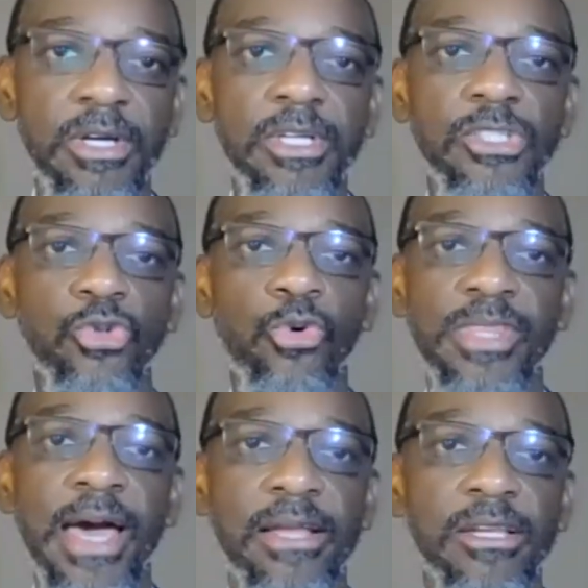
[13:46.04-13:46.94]
so
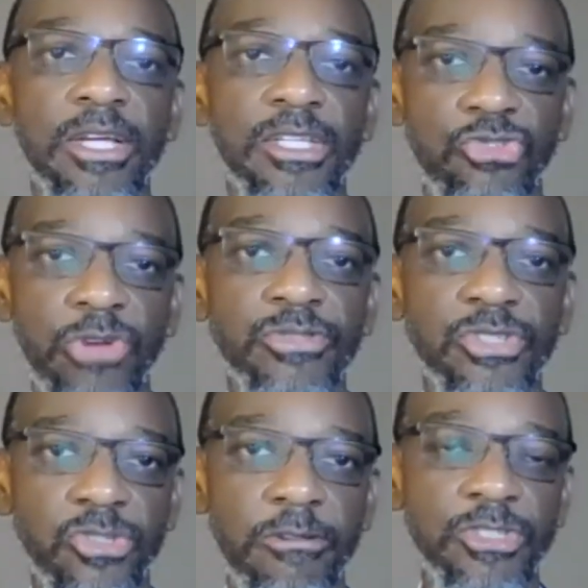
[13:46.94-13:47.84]
that
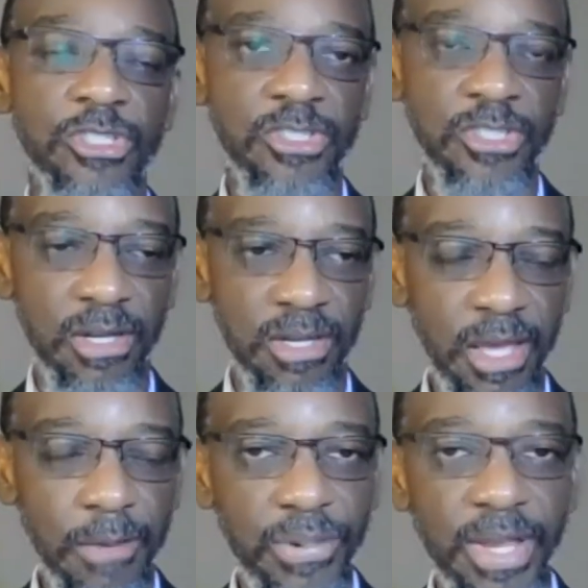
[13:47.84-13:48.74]
disruption services didn't
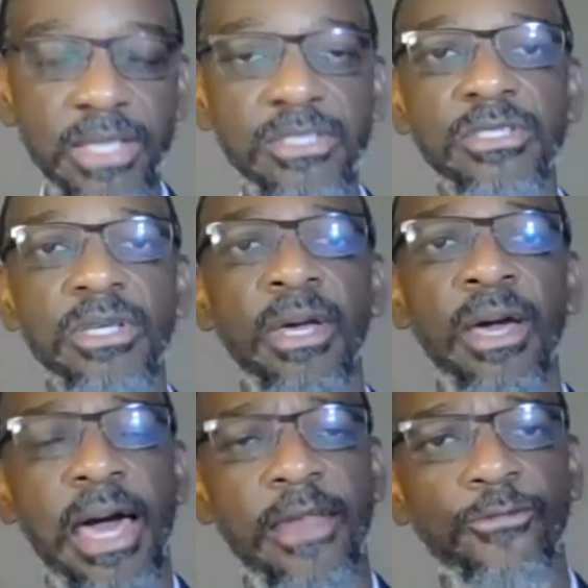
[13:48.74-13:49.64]
take place.
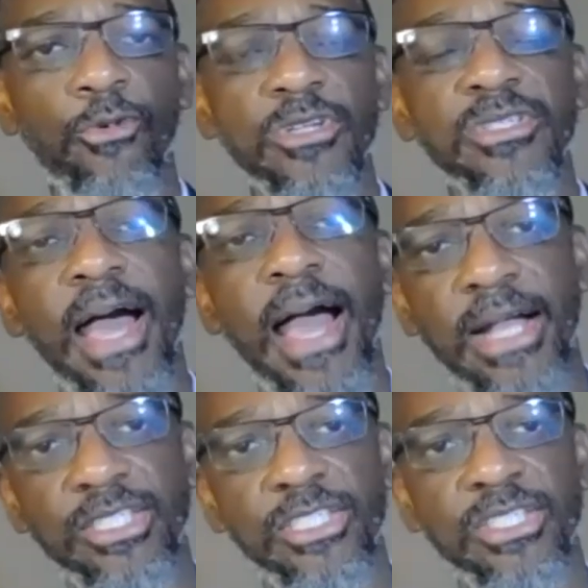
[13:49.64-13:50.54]
And of course,
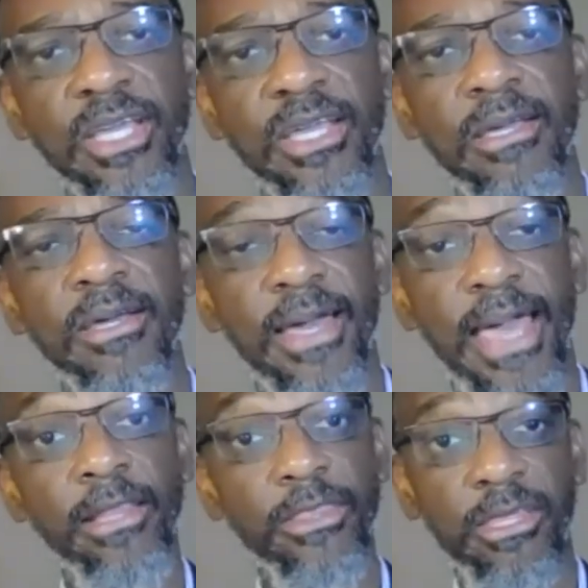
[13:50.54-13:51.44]
accessing
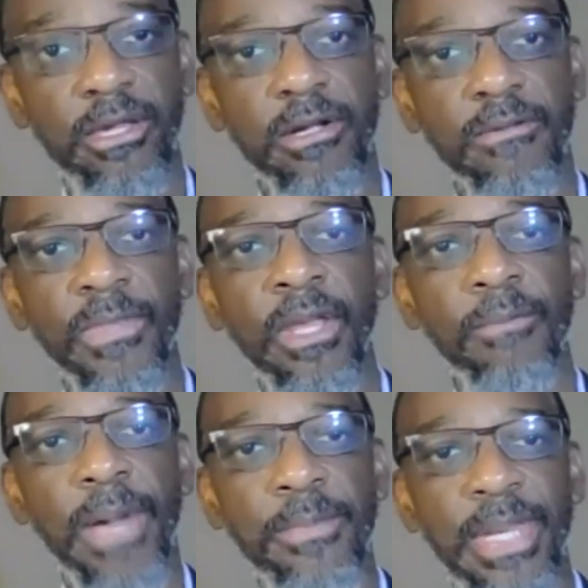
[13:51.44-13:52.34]
healthcare
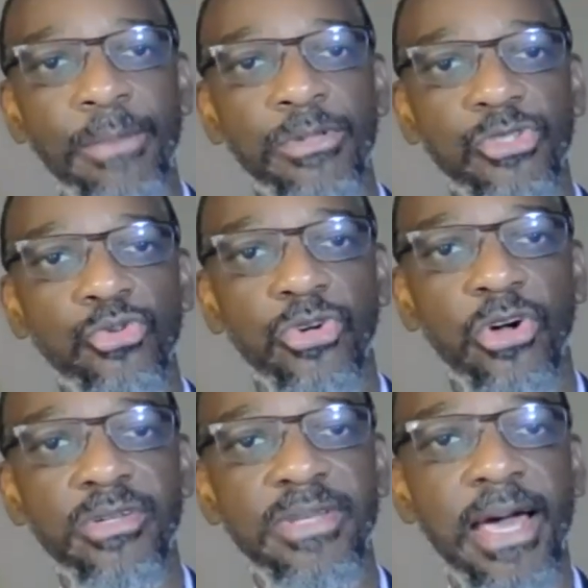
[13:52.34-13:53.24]
by being able to
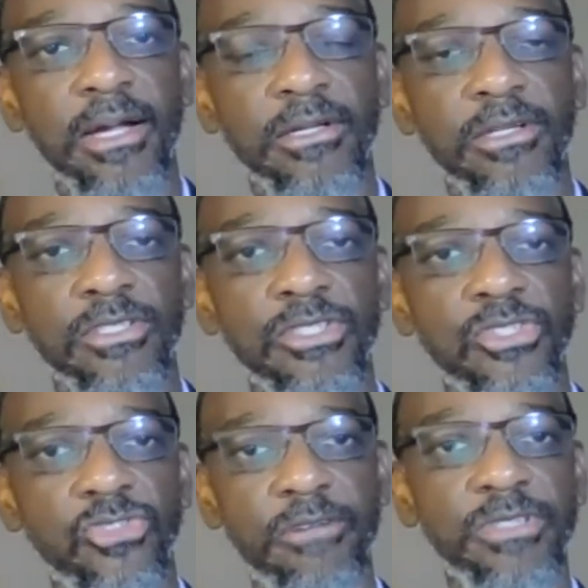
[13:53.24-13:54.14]
contact the
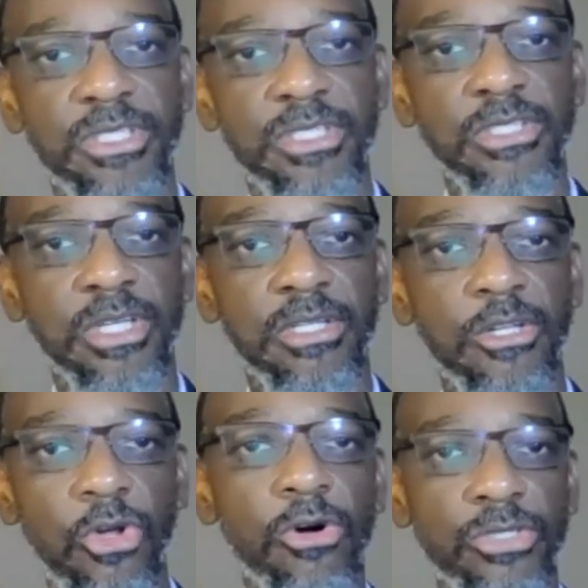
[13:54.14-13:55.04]
services and the
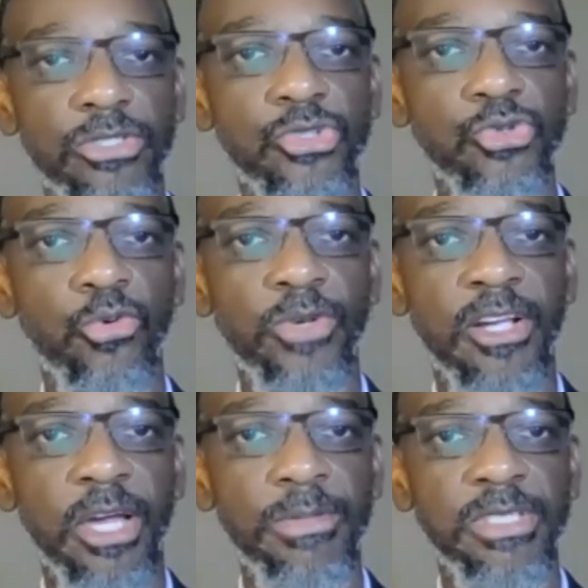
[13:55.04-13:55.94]
doctors so there
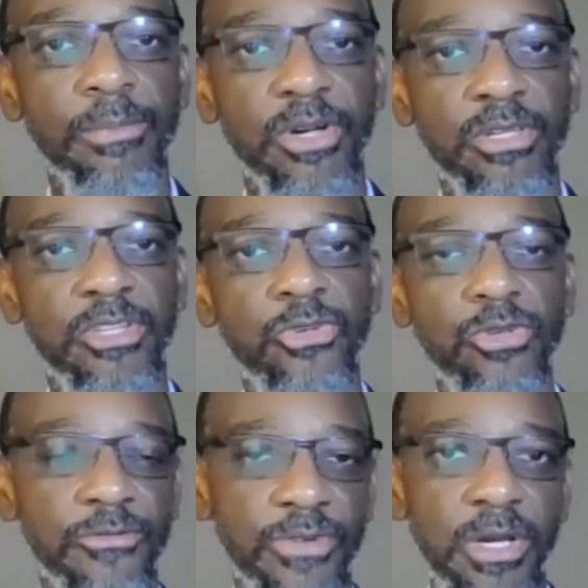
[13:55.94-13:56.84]
could be some continuity
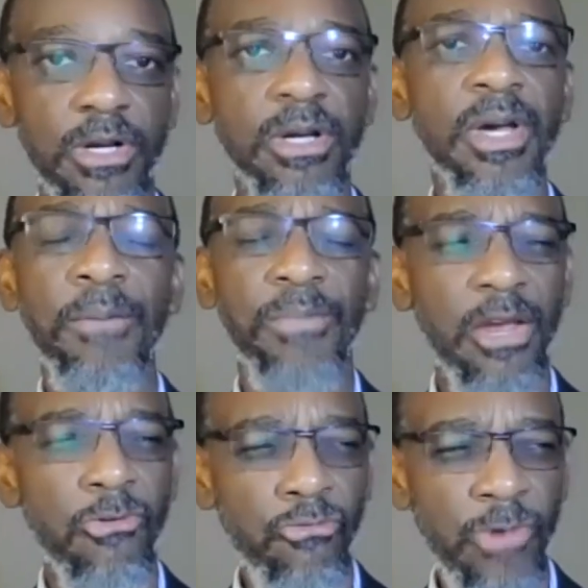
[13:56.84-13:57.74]
of care. But
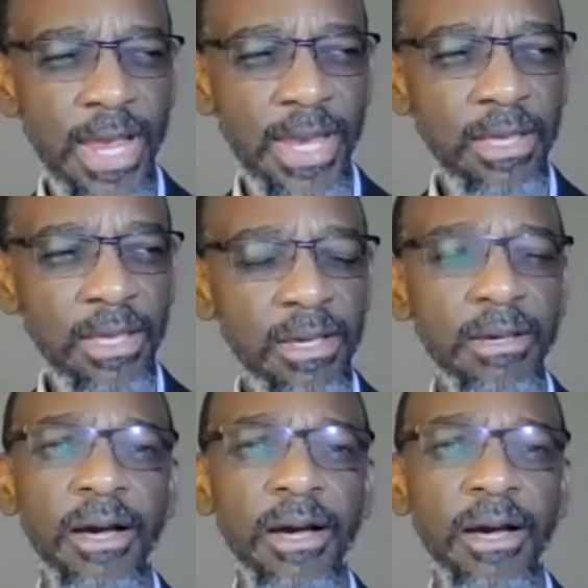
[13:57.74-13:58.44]
it really